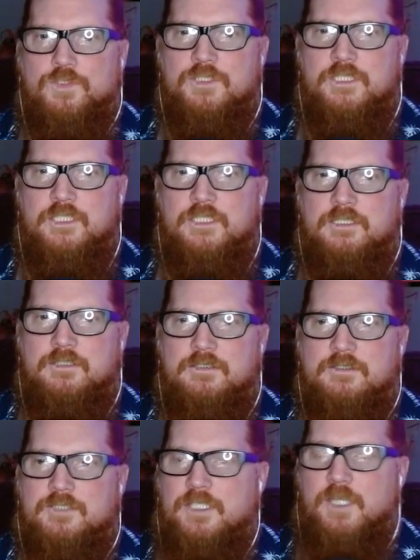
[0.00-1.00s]
she
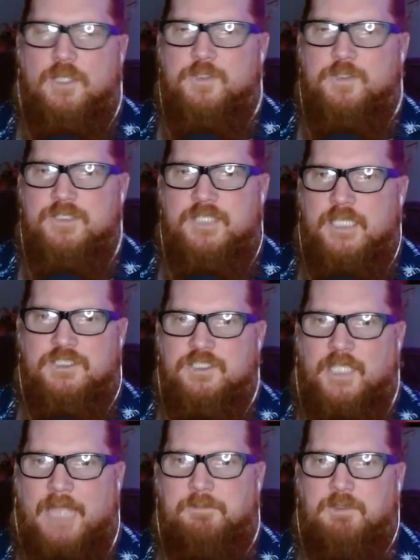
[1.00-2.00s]
also said, she's
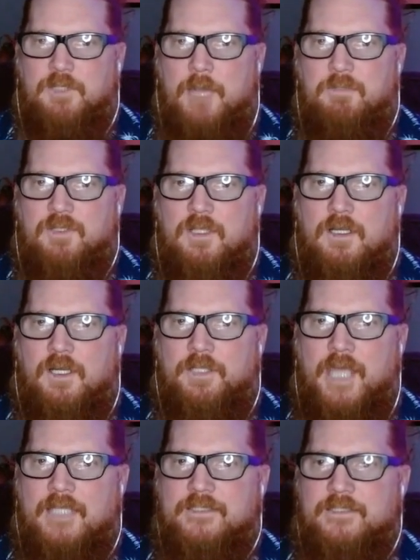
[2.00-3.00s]
like, I belong on
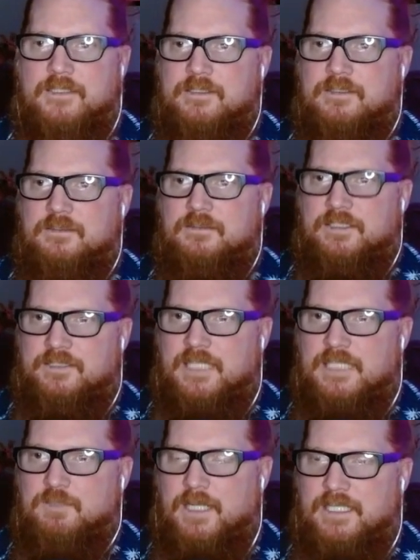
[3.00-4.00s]
Axis. Like,
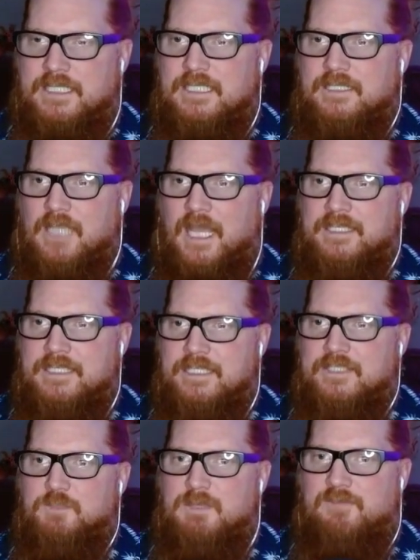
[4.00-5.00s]
that's what I need. I
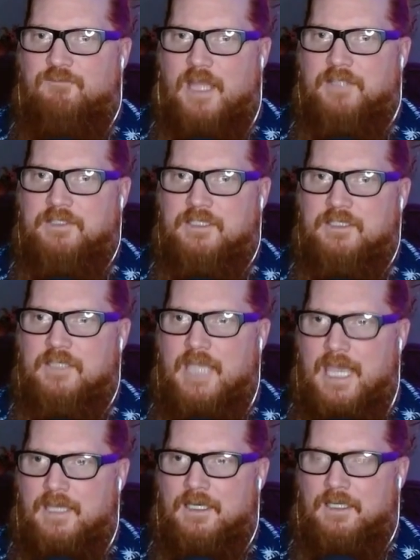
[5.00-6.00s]
need to be finding
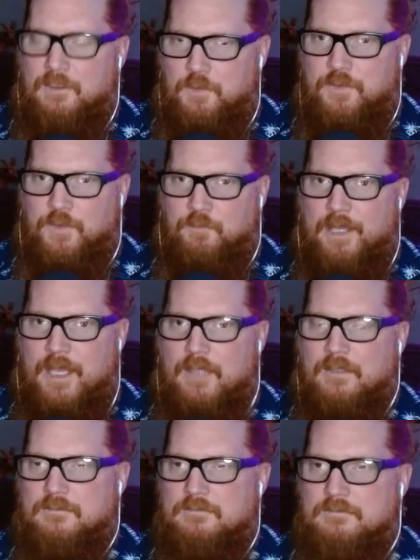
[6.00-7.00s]
Luthen
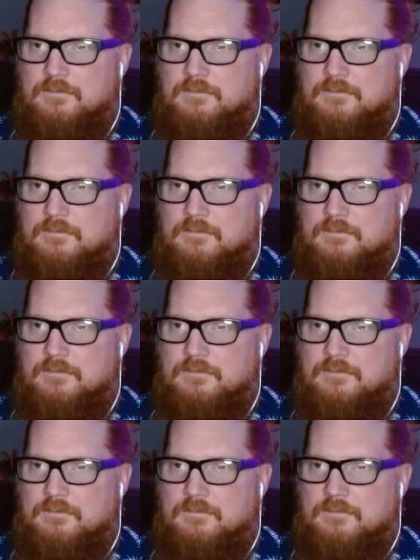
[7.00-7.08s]
Rael.